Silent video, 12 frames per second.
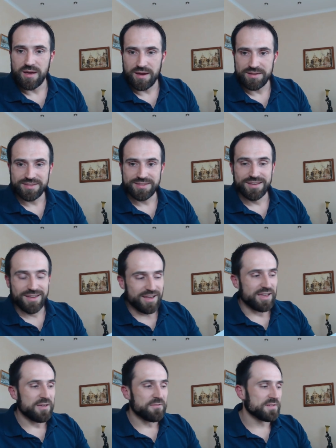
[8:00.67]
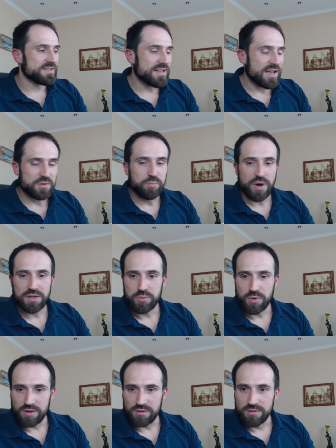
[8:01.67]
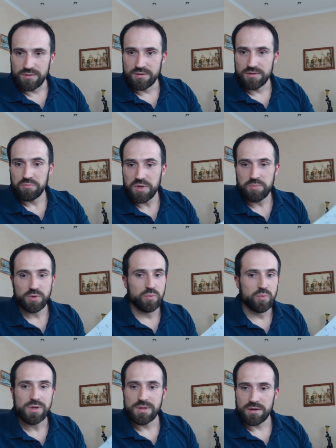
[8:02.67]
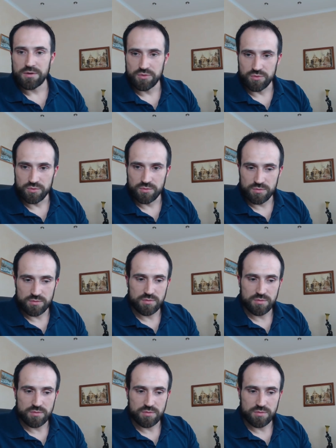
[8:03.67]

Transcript: and if it's not paid well, people will not do.